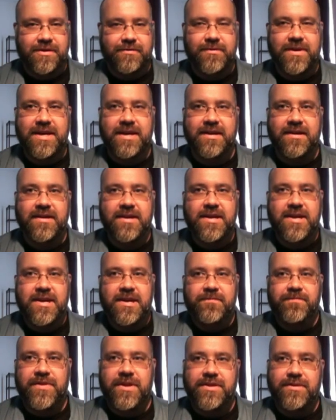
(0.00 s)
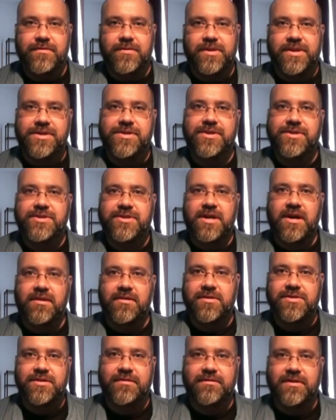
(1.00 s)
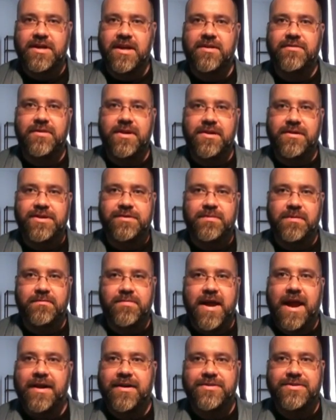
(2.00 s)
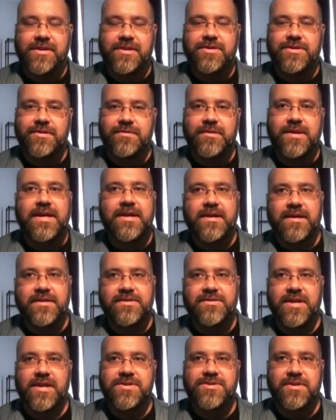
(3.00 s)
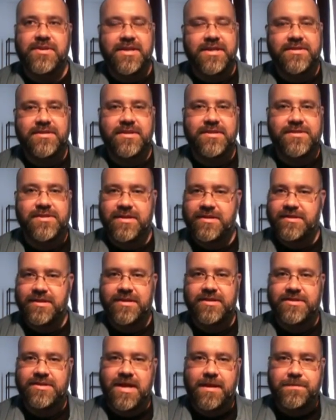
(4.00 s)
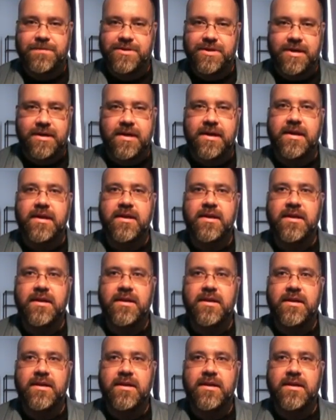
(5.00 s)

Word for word: of Sharia than the religious scholars of a country who has been practicing Sharia essentially since its inception.